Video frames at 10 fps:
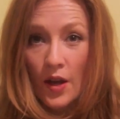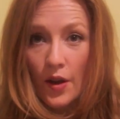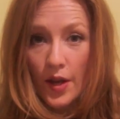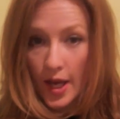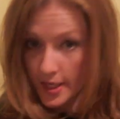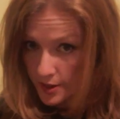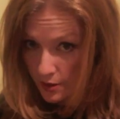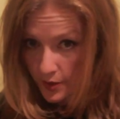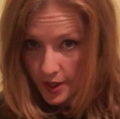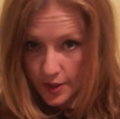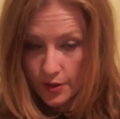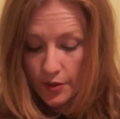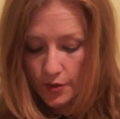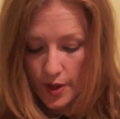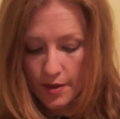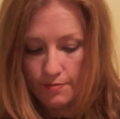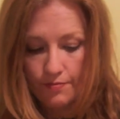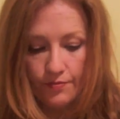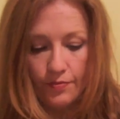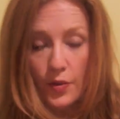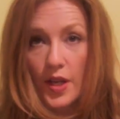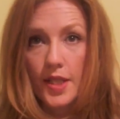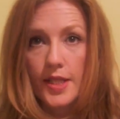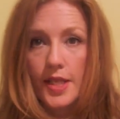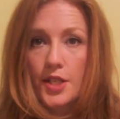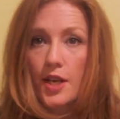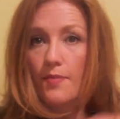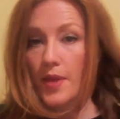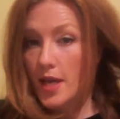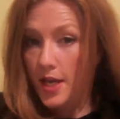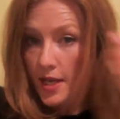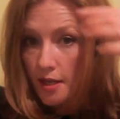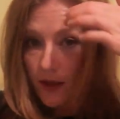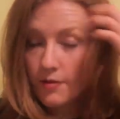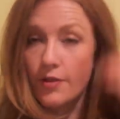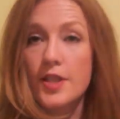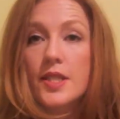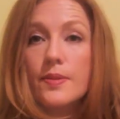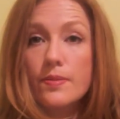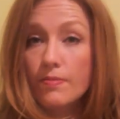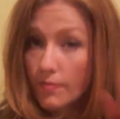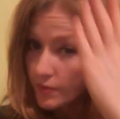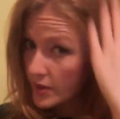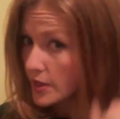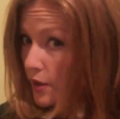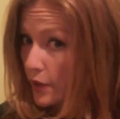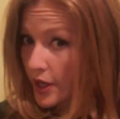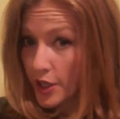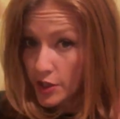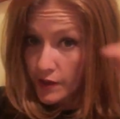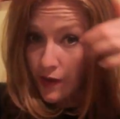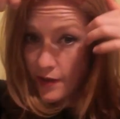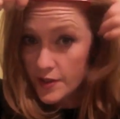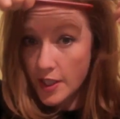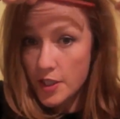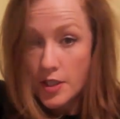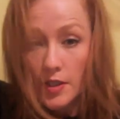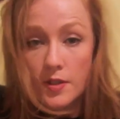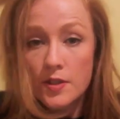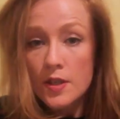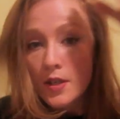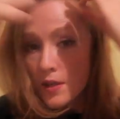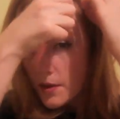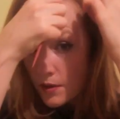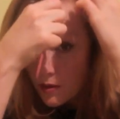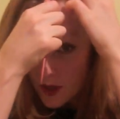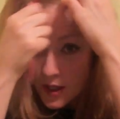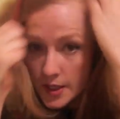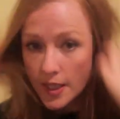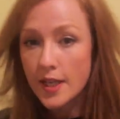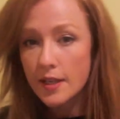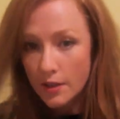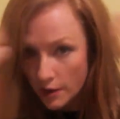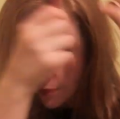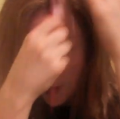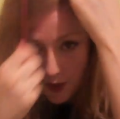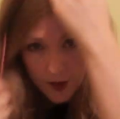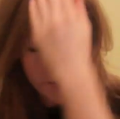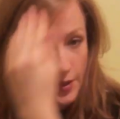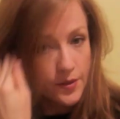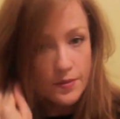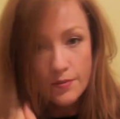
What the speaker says: Okay, so we're going to section up the hair. For this style we're going to use 5 sections. I'm going to take it over and